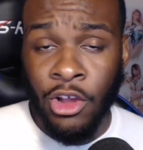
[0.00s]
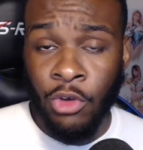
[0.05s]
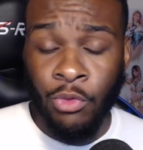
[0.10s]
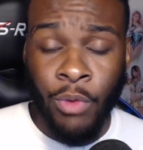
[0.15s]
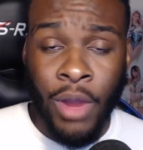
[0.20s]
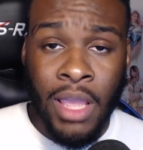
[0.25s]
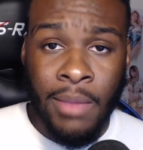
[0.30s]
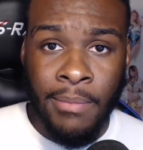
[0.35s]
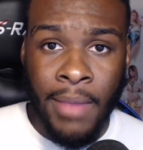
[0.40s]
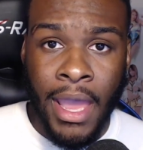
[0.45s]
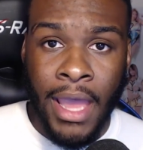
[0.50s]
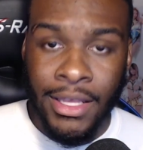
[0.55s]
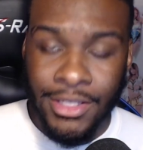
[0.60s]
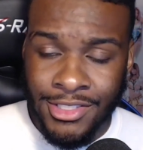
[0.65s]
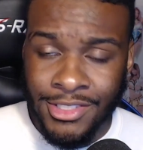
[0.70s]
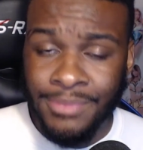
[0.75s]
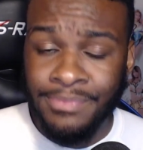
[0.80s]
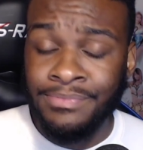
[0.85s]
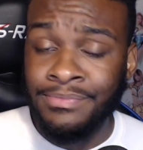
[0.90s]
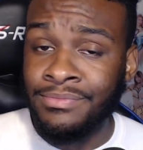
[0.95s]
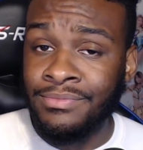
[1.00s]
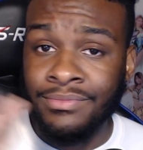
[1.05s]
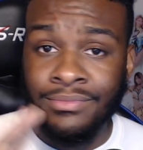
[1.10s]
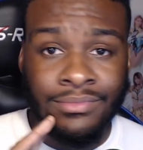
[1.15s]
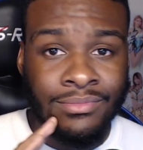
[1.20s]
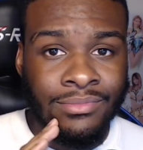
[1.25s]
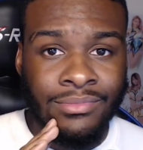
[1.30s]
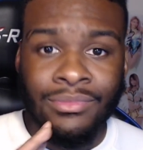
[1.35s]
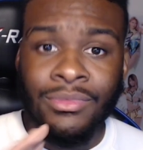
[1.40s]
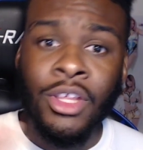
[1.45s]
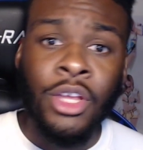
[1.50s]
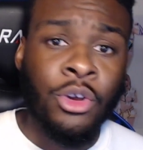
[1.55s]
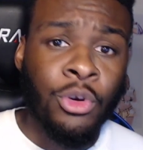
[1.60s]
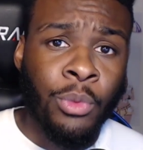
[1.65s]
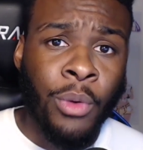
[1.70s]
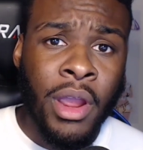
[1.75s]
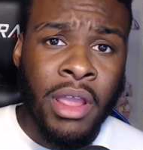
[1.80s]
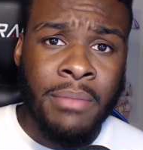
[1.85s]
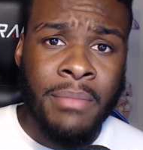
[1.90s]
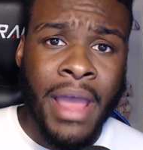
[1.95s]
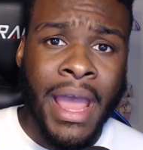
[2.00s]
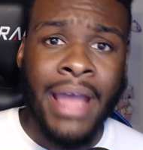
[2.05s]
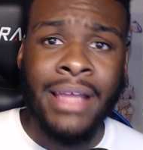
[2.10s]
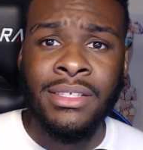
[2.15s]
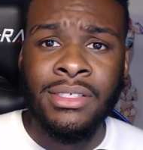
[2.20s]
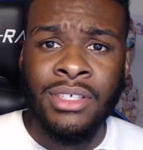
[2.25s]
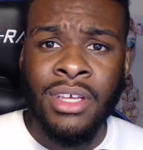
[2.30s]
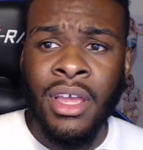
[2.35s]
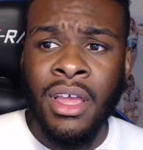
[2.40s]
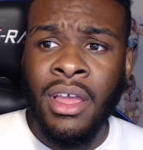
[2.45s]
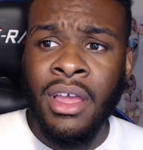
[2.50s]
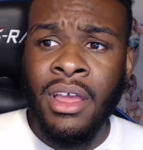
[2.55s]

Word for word: Great match. Great match.